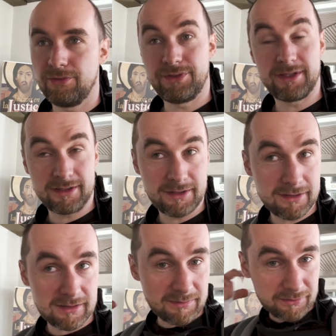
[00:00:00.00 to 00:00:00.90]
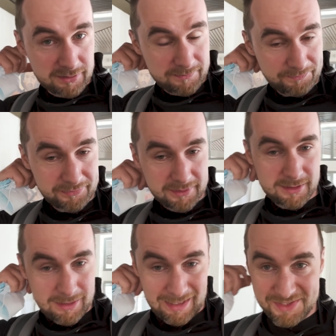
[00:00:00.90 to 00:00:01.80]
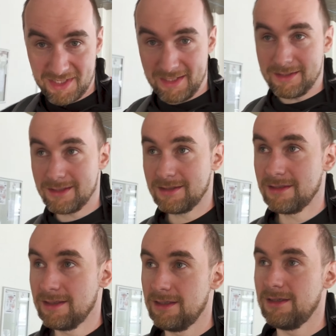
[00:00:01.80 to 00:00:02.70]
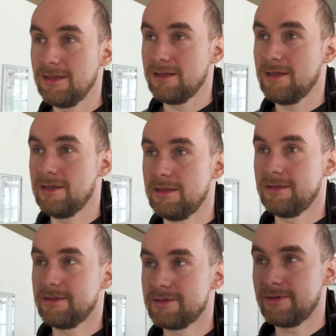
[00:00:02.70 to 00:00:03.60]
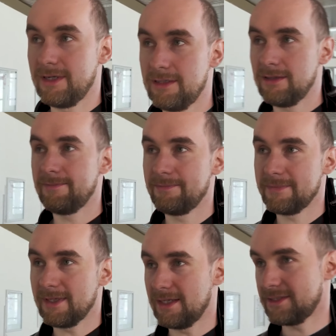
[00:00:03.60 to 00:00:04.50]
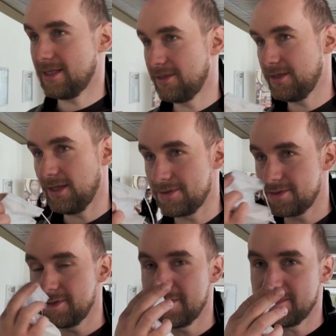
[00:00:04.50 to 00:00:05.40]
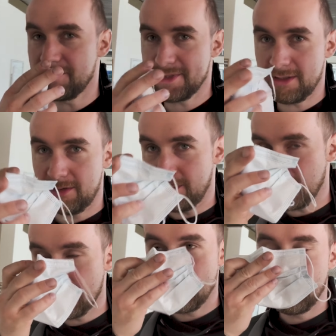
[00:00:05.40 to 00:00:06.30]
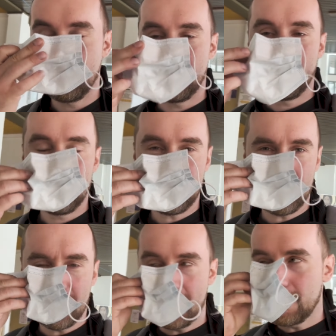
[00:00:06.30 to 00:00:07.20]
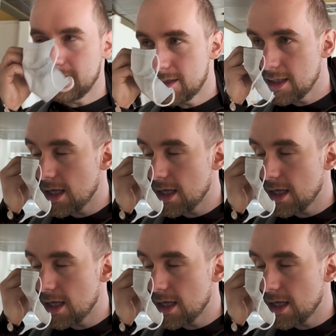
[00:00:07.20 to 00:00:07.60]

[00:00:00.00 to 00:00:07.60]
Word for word: who taking care about La Salette shrine are This is Monsatari. And